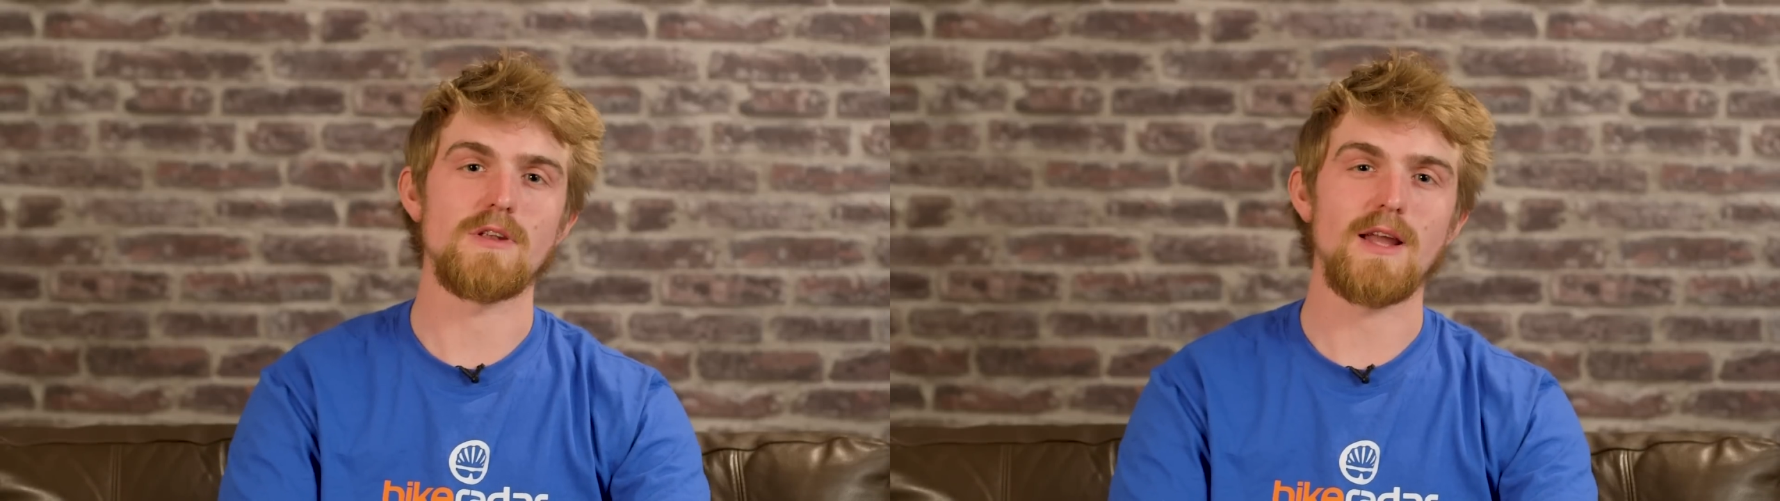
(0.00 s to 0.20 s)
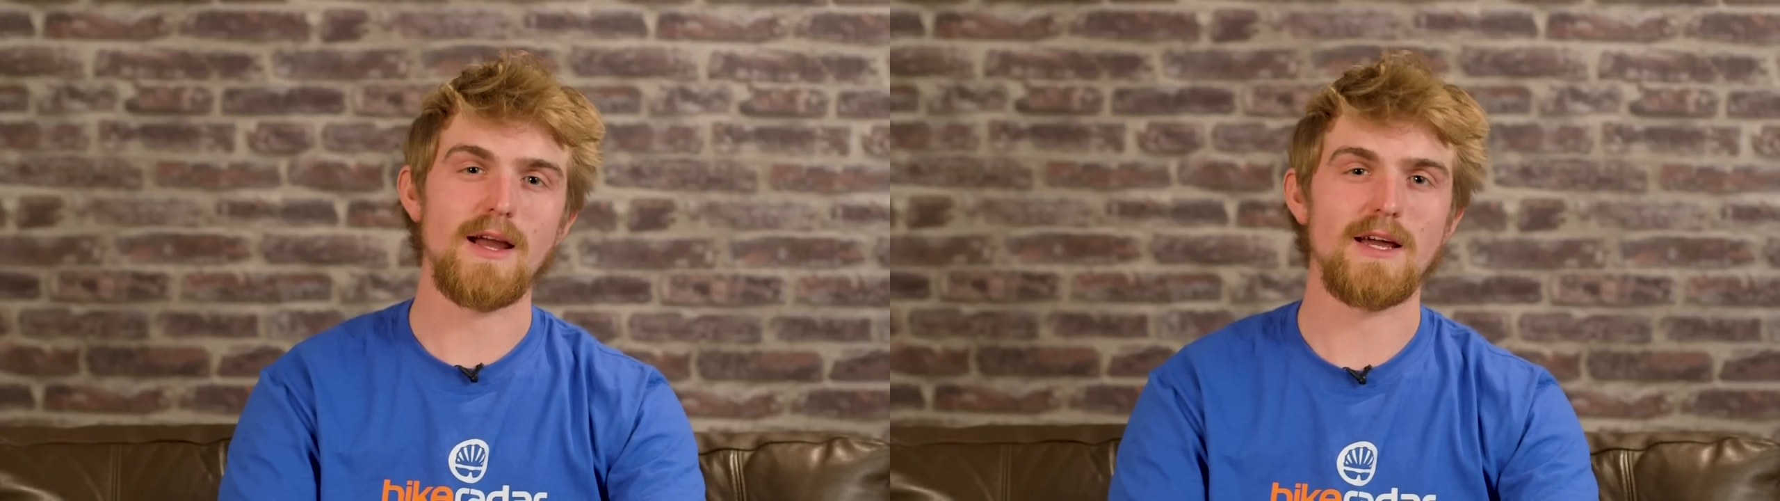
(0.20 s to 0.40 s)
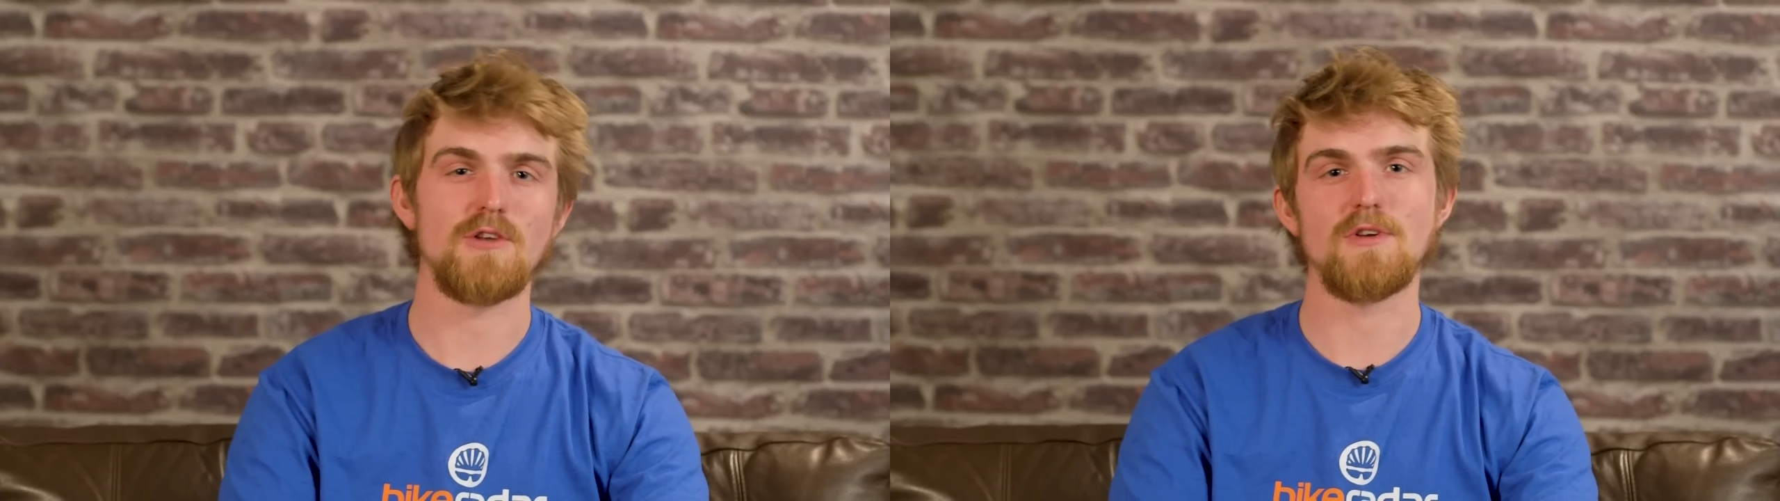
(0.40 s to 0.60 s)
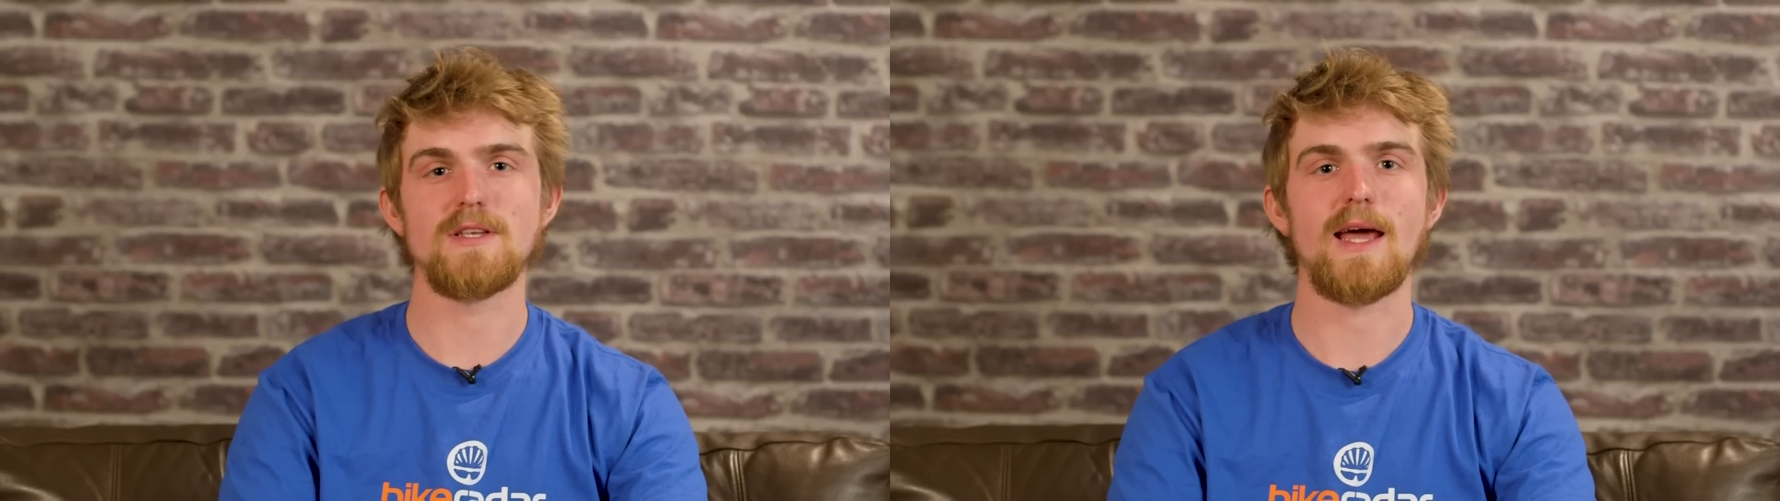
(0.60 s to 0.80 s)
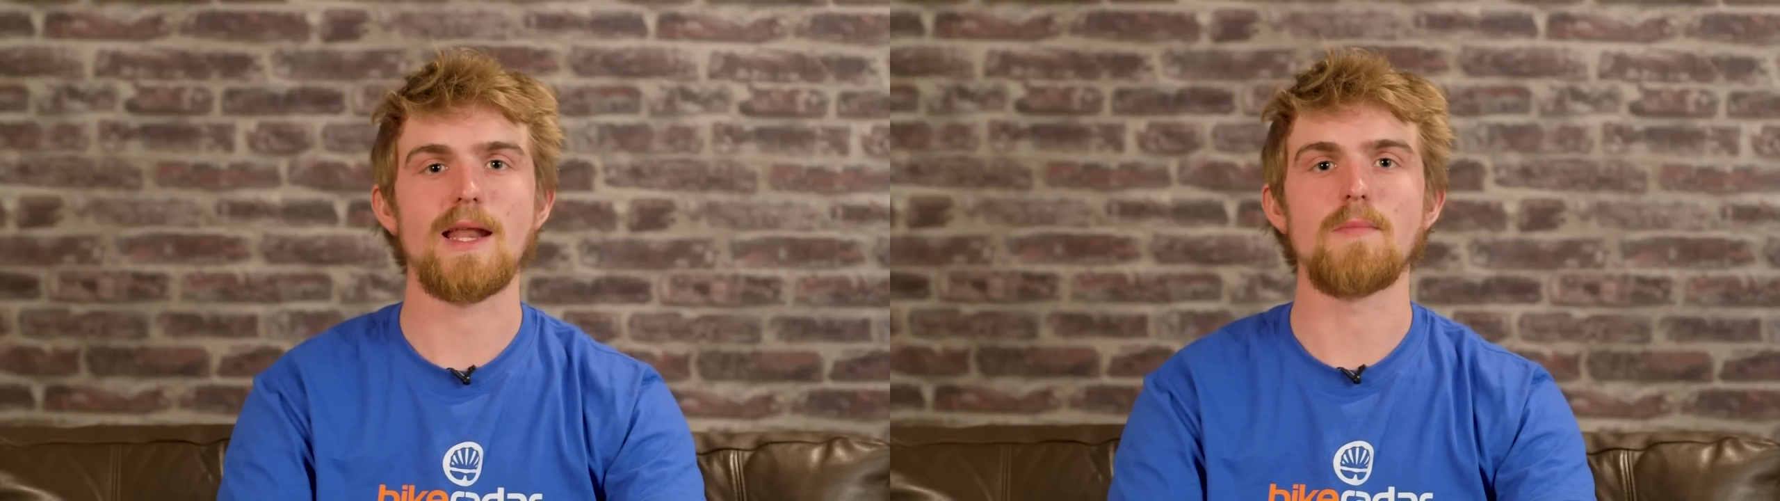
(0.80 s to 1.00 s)

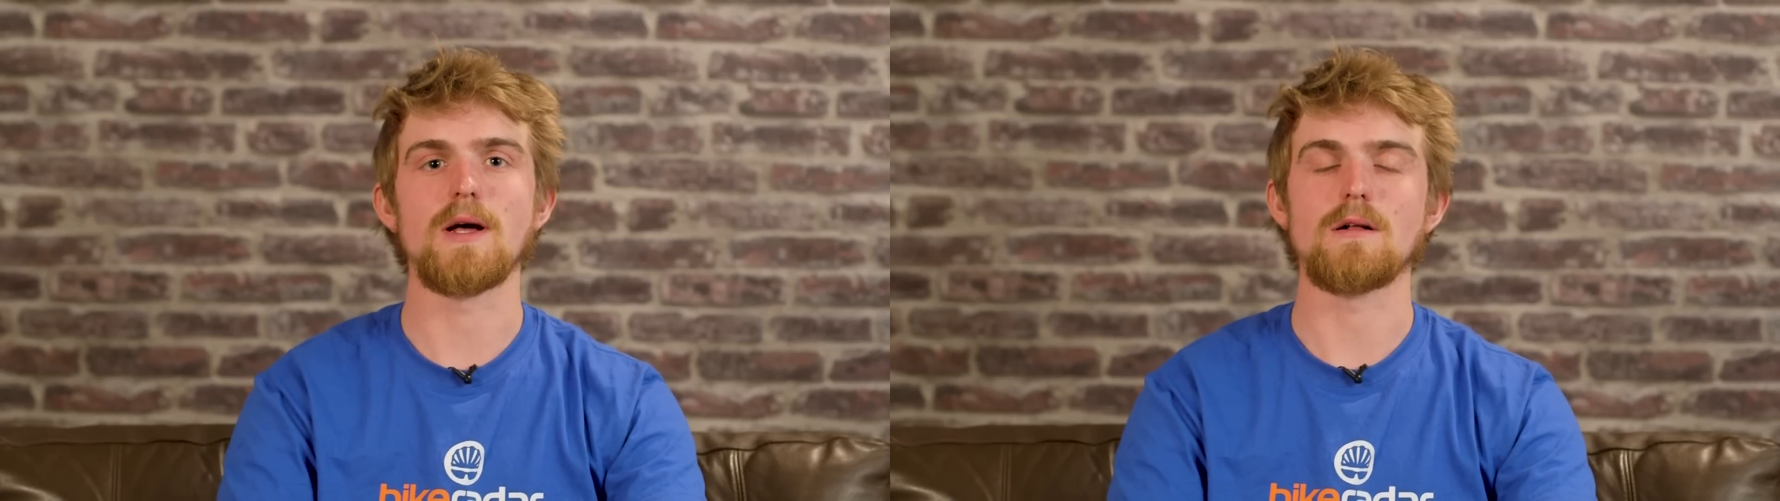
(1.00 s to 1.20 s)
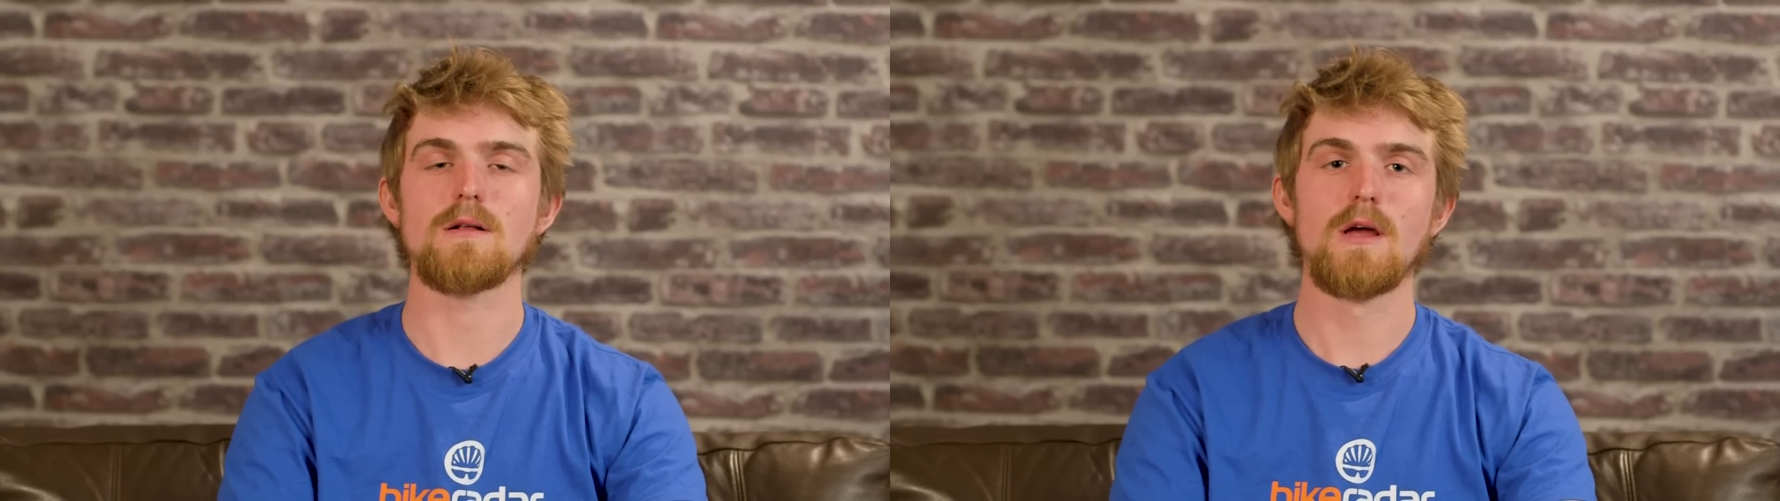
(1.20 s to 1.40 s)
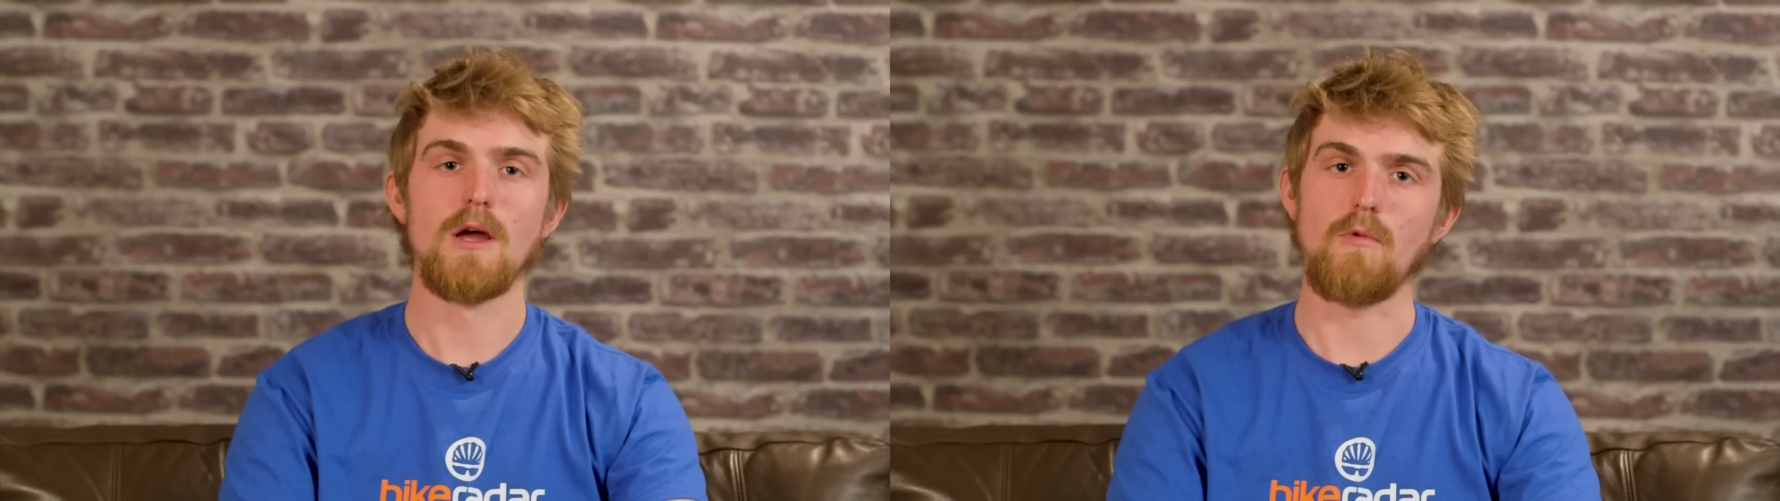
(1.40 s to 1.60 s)
910 ml,